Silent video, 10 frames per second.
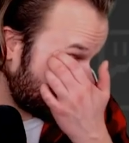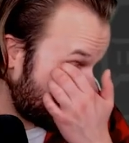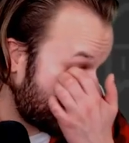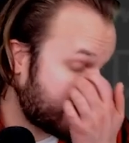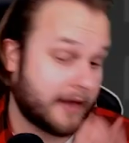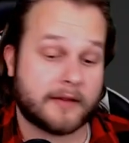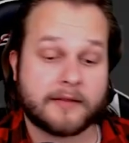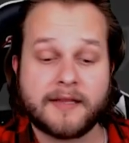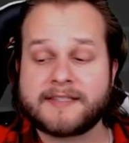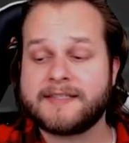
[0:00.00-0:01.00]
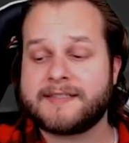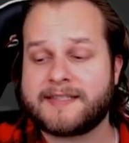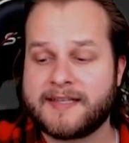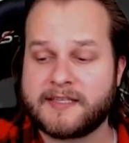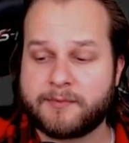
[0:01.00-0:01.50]
and listen
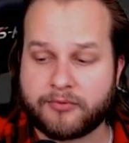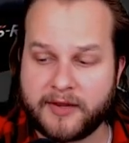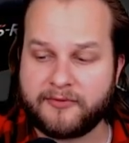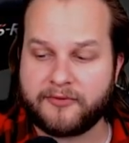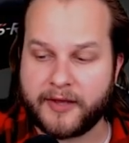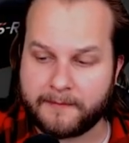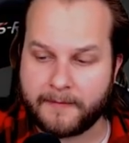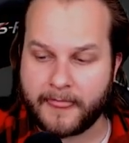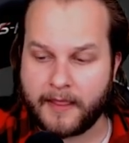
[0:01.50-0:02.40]
to this briefly,